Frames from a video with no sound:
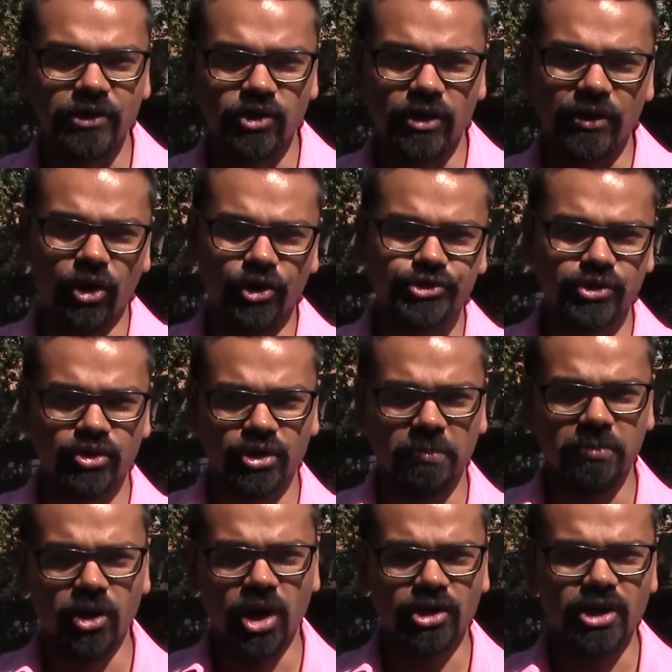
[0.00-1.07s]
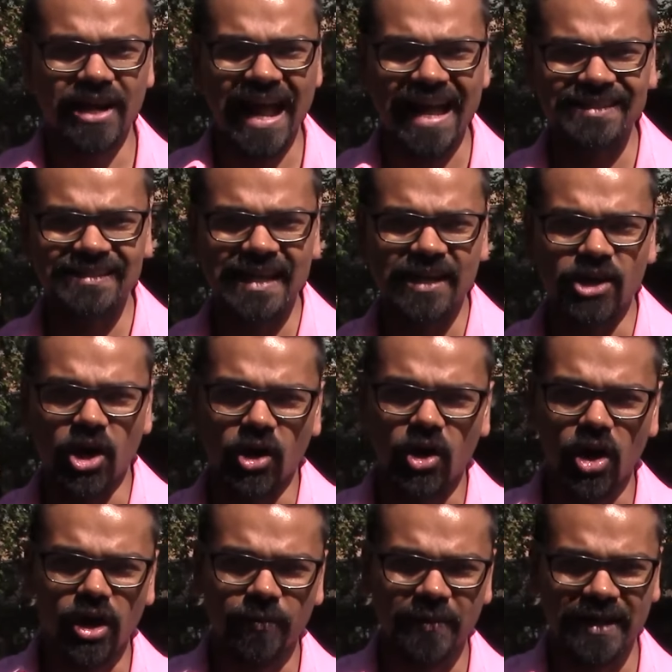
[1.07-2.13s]
You can also go to
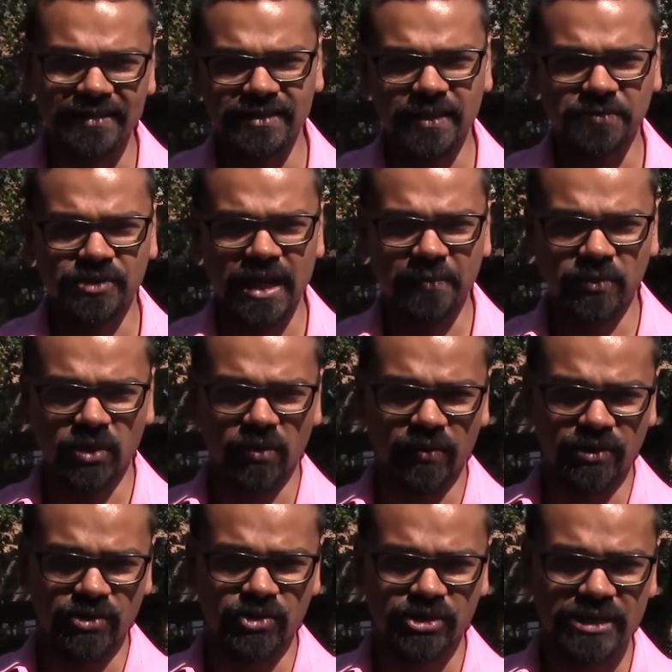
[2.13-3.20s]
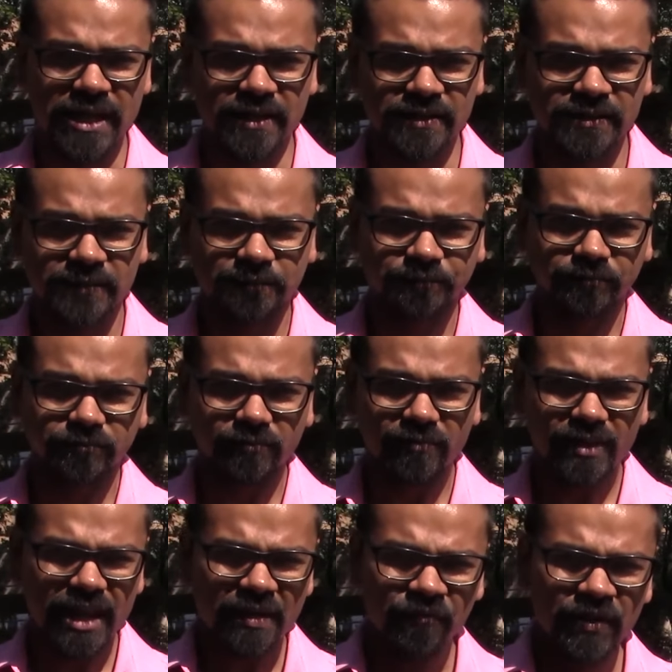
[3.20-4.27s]
blog.antsand.com and subscribe to our newsletters,
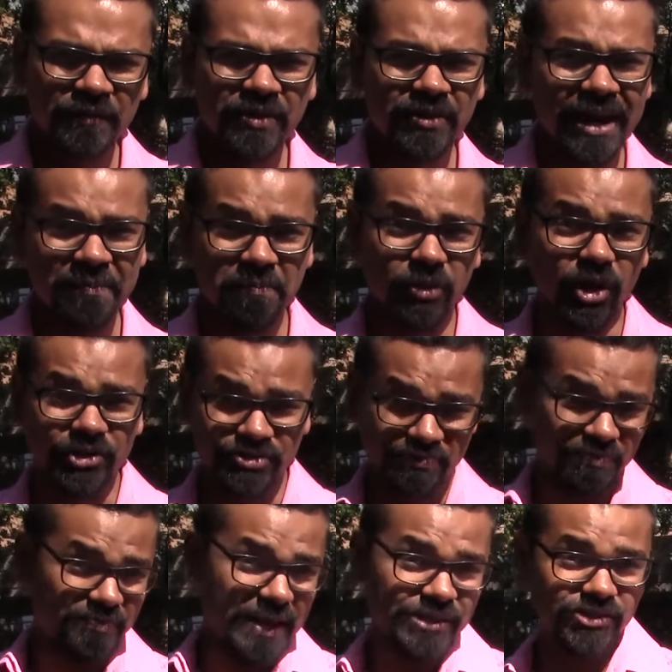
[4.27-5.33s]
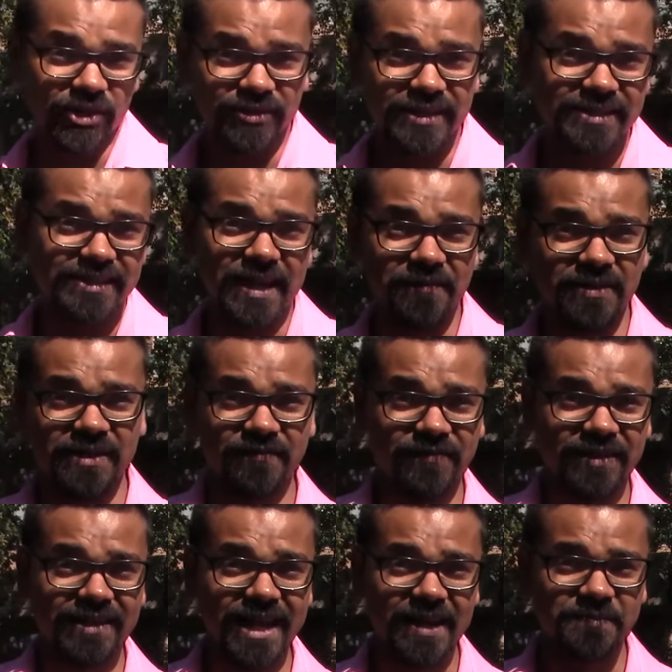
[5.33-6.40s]
where we write blogs based on these 11
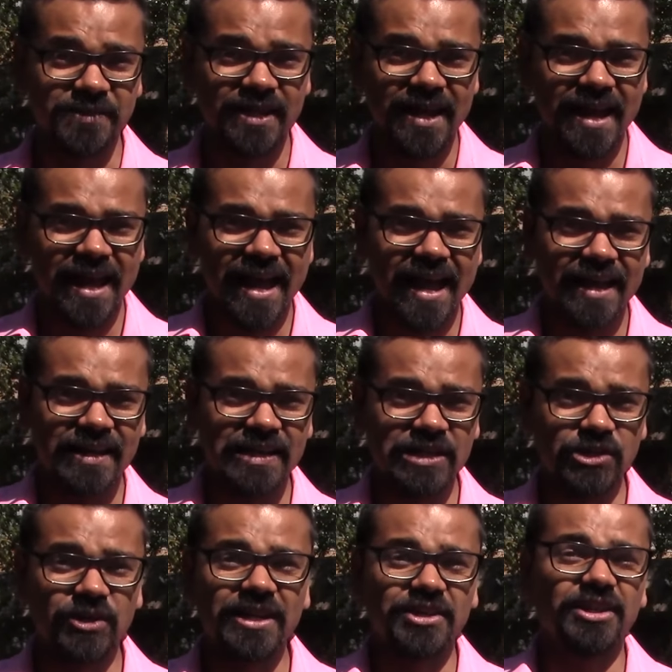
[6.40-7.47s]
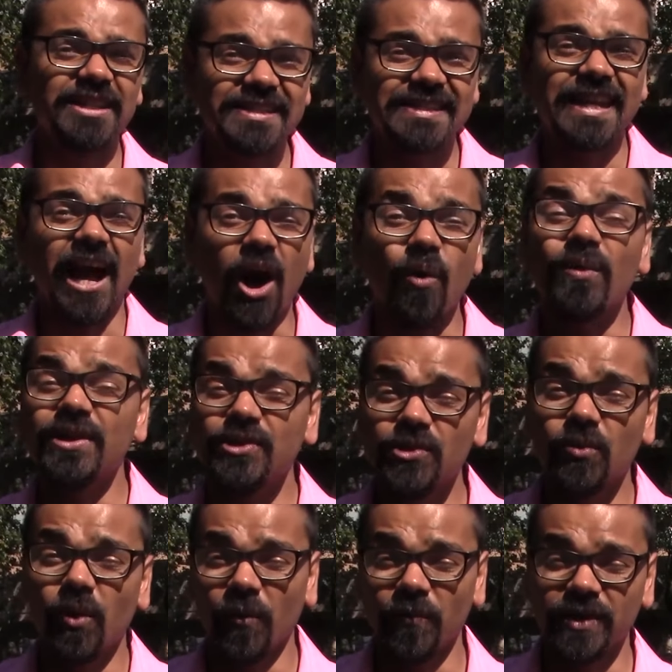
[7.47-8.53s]
different types, and you can really see how we
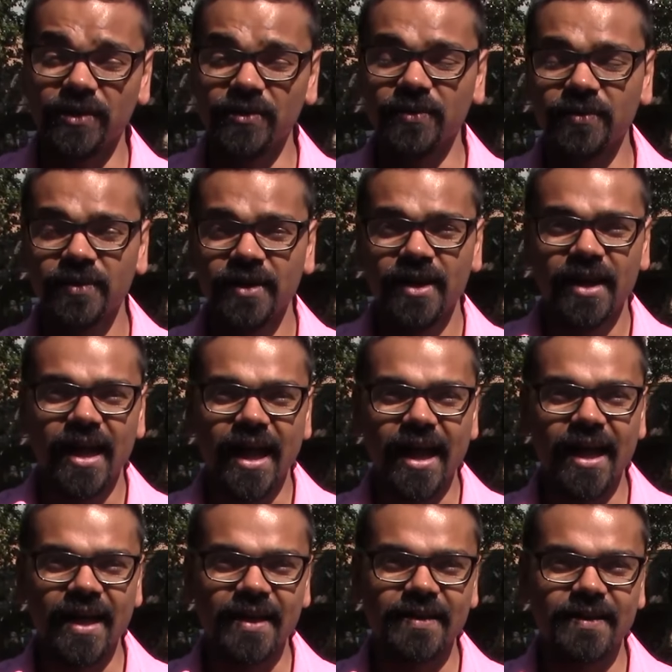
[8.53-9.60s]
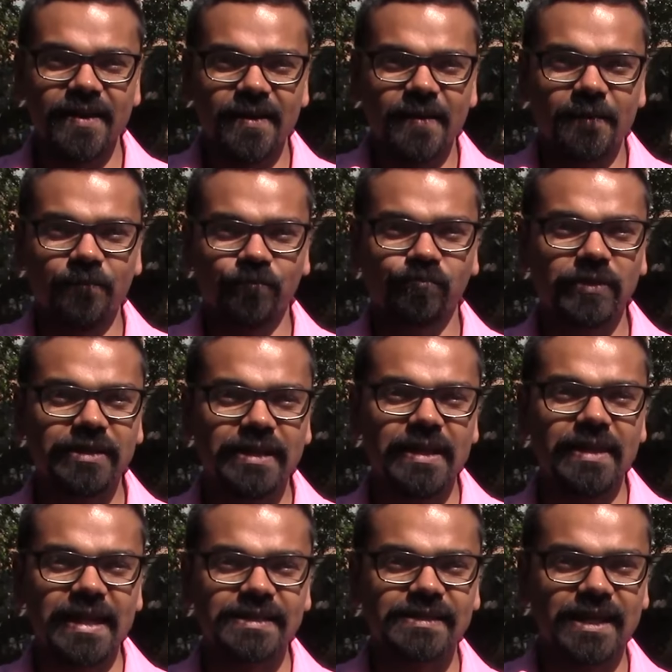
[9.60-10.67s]
do what we do. And
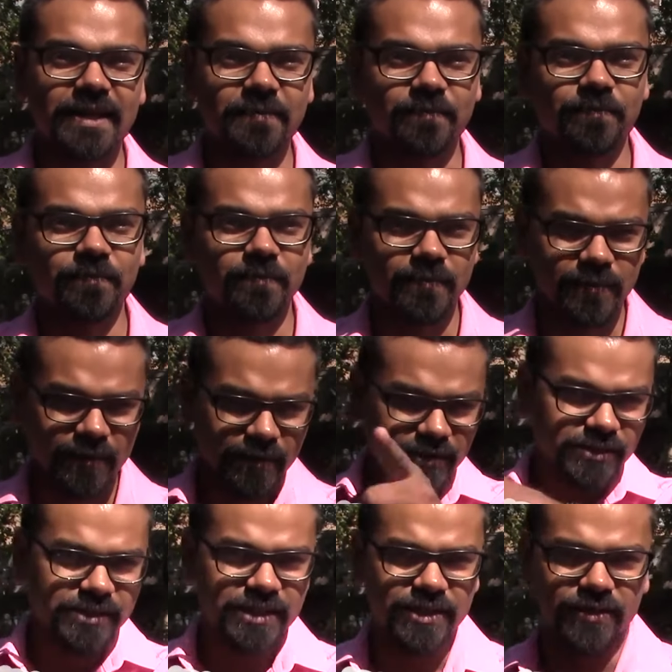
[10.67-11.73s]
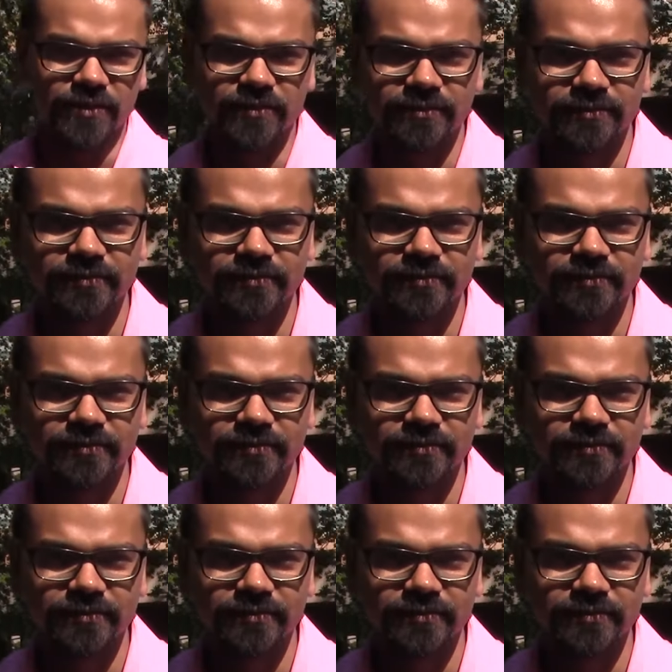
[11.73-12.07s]
till next time, see you.